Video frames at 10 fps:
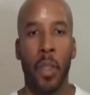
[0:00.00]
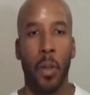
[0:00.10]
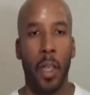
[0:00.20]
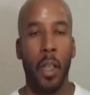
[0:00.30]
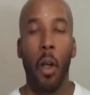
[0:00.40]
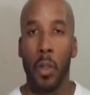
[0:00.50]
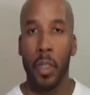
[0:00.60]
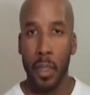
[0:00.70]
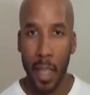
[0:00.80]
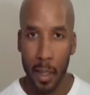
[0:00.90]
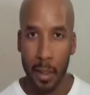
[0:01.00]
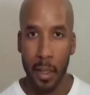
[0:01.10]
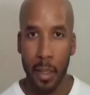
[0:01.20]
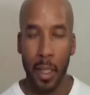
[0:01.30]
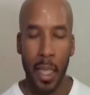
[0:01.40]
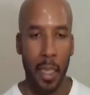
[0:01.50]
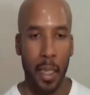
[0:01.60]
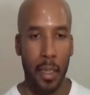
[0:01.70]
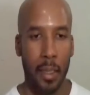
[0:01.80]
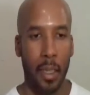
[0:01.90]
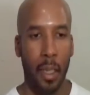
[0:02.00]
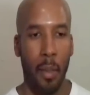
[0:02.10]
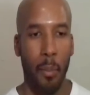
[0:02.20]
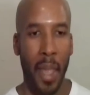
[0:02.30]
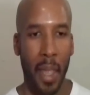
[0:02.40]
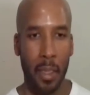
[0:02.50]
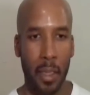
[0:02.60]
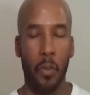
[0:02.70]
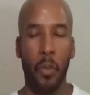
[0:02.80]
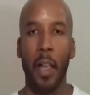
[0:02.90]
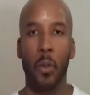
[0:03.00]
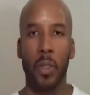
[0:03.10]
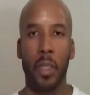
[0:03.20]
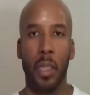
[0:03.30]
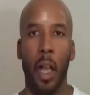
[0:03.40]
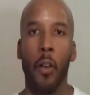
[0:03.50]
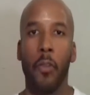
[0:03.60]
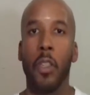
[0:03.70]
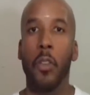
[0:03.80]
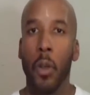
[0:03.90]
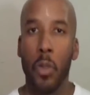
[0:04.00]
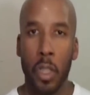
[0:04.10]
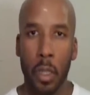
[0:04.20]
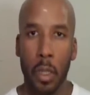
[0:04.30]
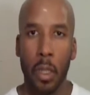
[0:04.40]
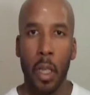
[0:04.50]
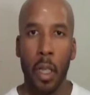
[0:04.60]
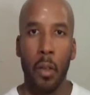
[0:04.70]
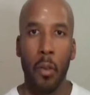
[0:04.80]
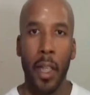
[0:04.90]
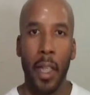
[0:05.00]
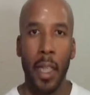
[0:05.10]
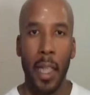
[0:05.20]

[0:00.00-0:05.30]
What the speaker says: right? Auset is man's faculty of devotion, right?